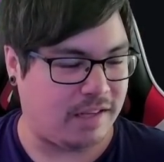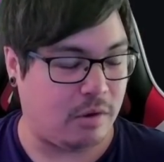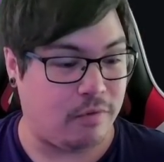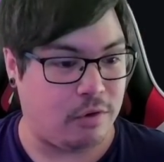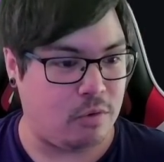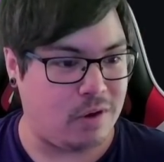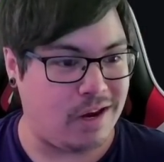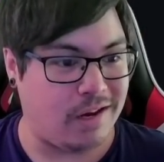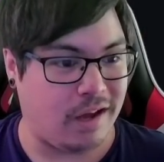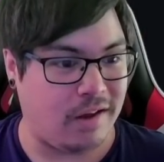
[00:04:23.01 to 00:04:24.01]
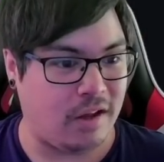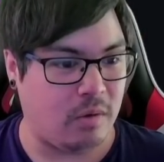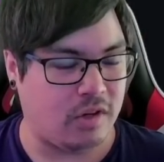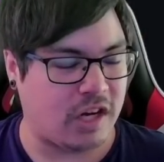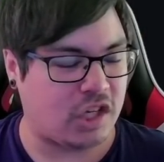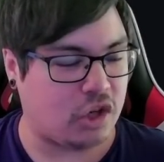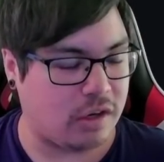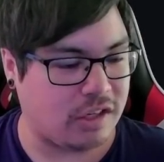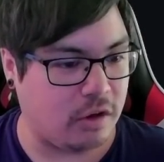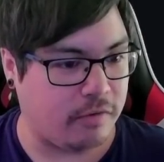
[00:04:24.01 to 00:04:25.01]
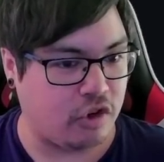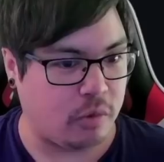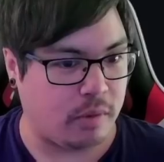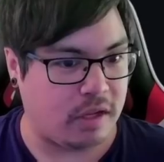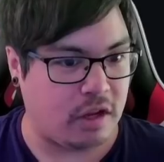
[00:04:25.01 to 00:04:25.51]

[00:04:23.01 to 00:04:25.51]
So if you do need uh, Yellow Jacket shards still for Jubilee,